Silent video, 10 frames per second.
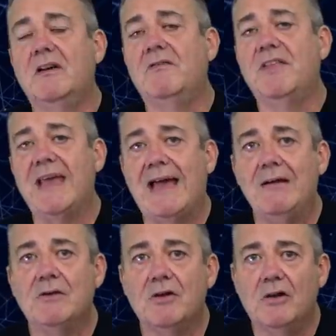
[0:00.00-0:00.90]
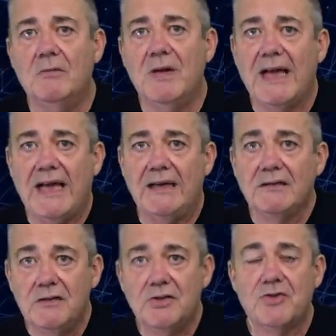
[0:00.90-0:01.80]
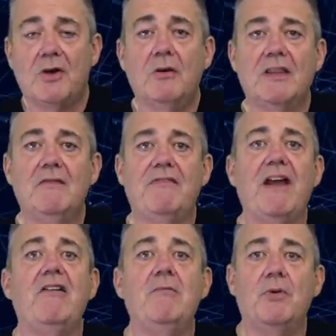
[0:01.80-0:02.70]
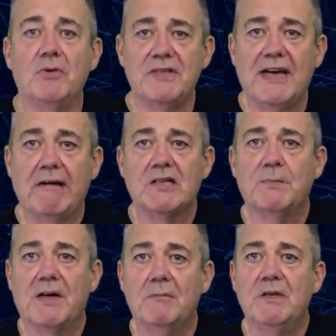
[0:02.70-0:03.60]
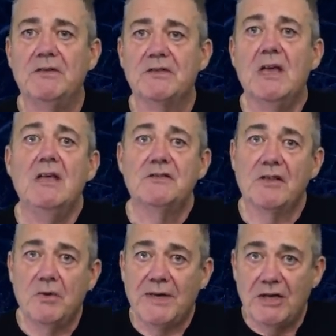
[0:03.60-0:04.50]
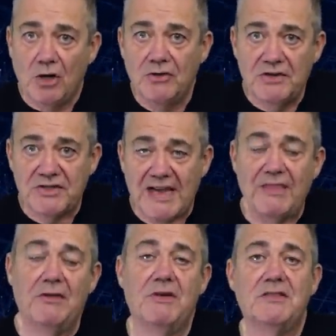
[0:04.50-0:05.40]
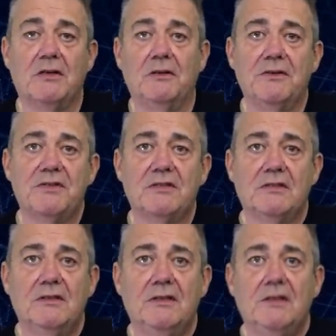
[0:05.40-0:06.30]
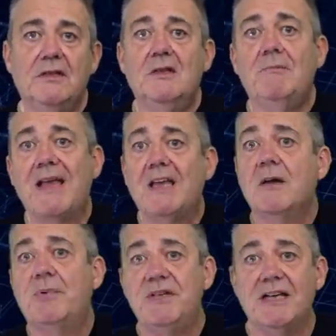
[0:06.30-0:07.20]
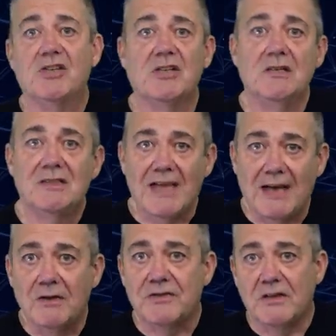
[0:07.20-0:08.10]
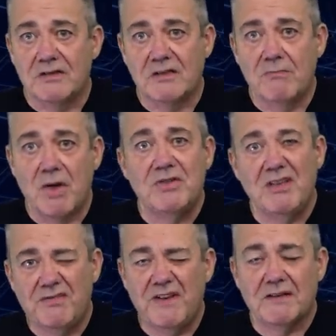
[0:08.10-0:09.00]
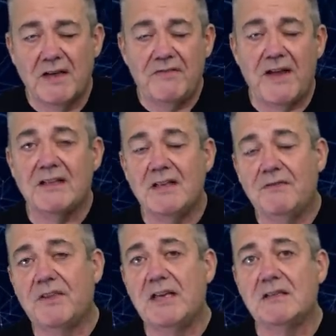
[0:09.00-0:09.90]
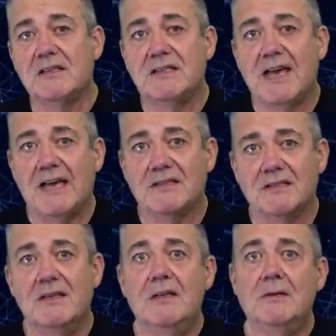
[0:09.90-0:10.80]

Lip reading: of the outcome and controlling the variables in our experiments so that we can understand the results. Making a prediction tells us the most effective things to test.